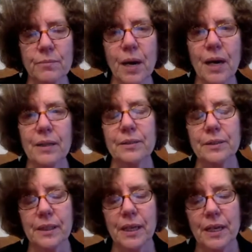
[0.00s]

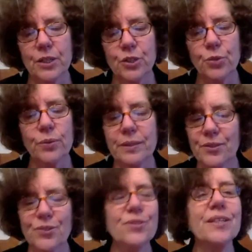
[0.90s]
miles to do as
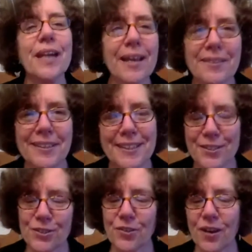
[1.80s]
Susan Anthony
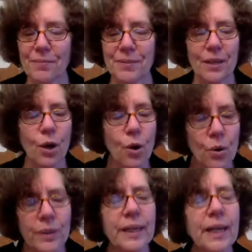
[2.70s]
described it,
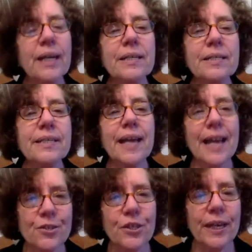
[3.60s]
organize,
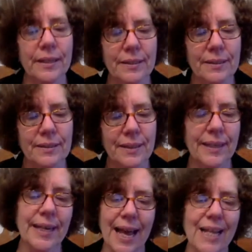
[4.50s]
educate,
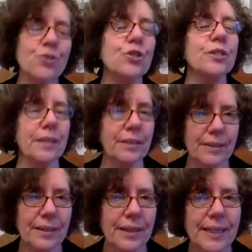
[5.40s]
and agitate
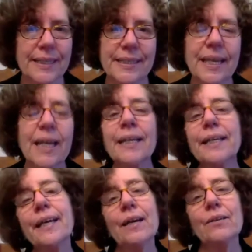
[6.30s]
in tiny
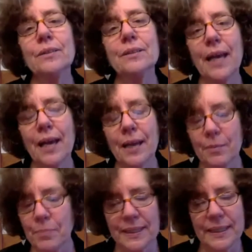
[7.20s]
towns and
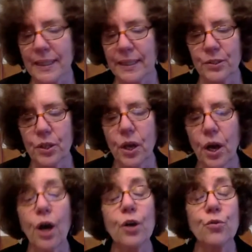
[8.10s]
big cities
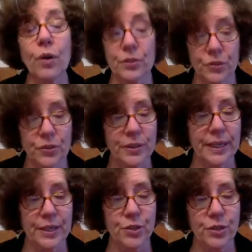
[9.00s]
across the
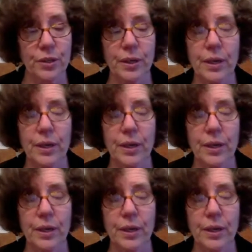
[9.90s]
nation.